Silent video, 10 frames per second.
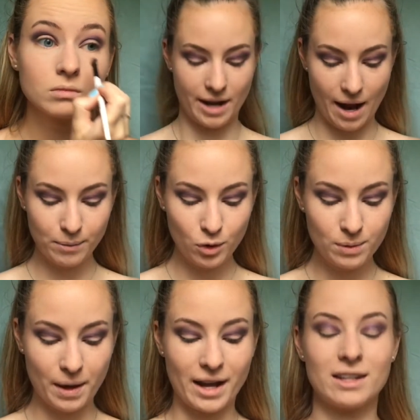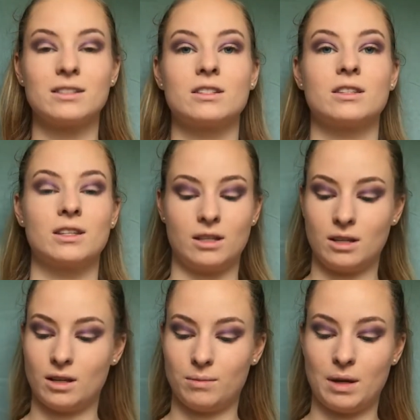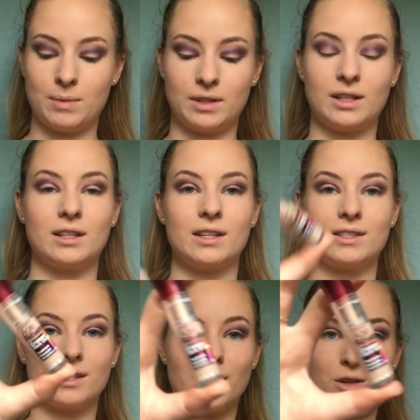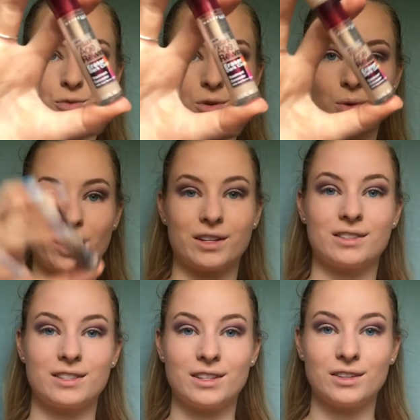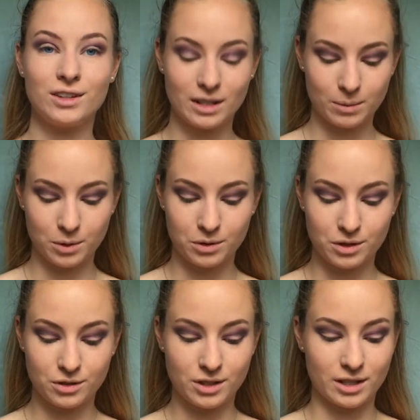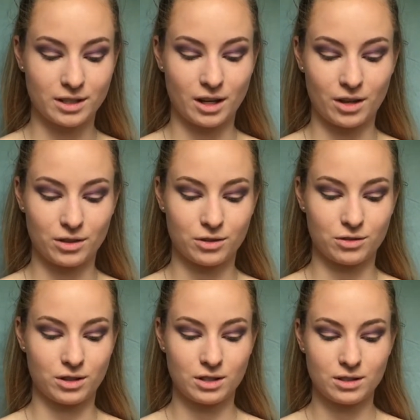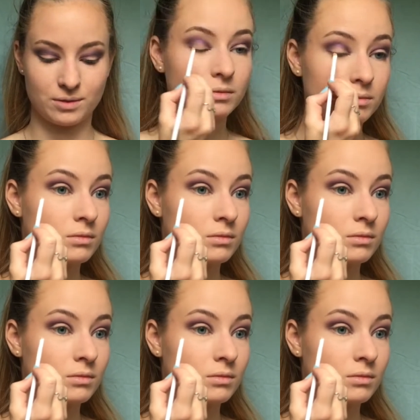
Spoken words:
Now I'm going back into the Maybelline Instant Age Rewind Concealer, and I'm going to use that to cut the crease.